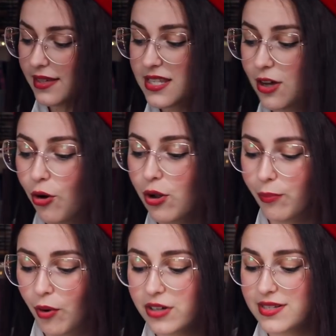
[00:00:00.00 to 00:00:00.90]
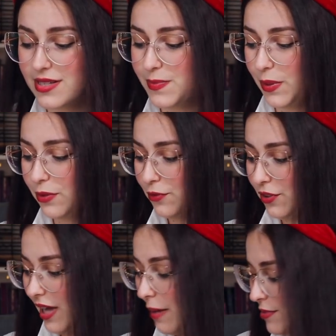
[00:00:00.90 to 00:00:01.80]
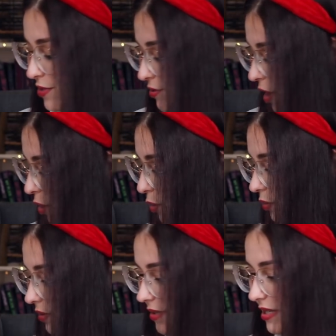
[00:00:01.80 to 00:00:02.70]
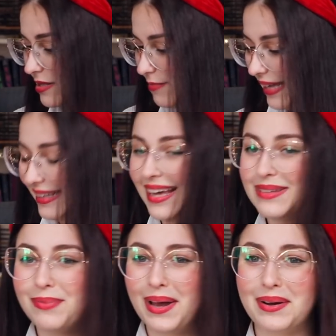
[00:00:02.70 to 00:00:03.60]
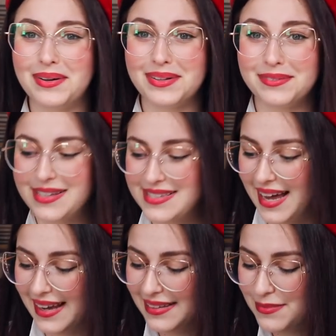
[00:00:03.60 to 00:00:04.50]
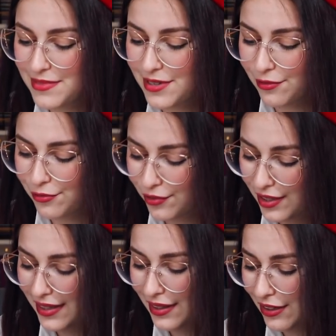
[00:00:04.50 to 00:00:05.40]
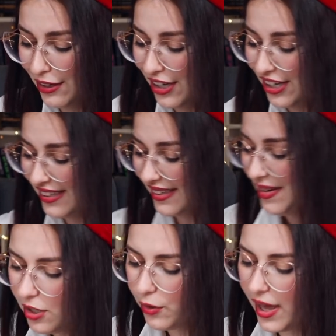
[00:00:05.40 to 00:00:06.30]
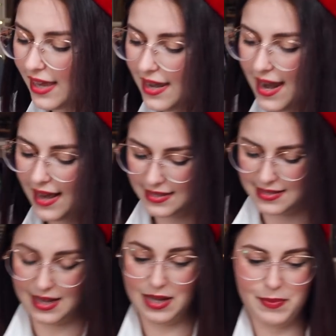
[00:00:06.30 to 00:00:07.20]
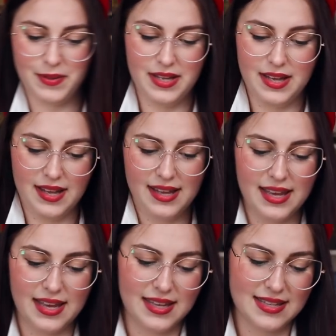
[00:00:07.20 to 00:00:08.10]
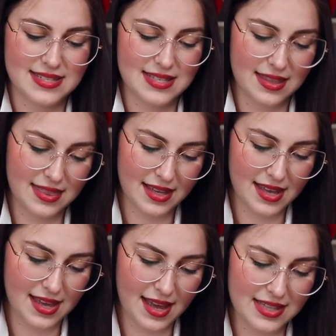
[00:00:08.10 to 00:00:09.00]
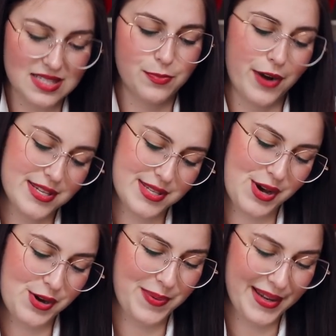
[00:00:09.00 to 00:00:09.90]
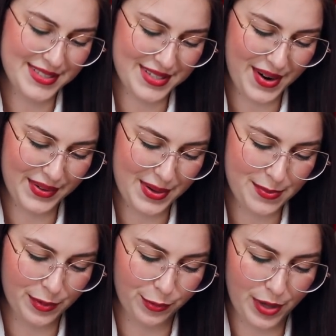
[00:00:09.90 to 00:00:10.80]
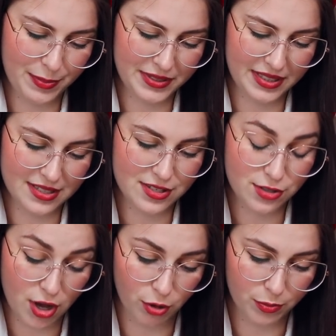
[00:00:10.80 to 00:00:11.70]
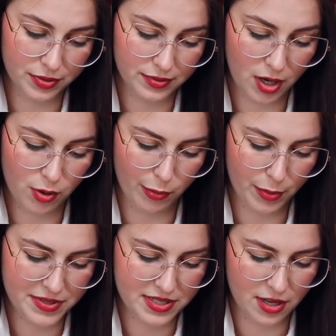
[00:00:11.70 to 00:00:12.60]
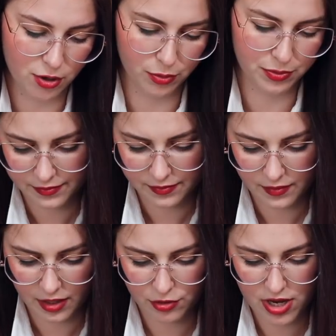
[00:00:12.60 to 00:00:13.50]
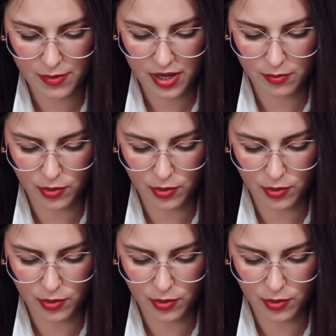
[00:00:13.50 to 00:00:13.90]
This whole box is beautiful. I'm so smitten by all of these items. They're really good. Okay, next up is the Espresso Patronum Whipped Soap. Oh, a whipped soap. Creamy,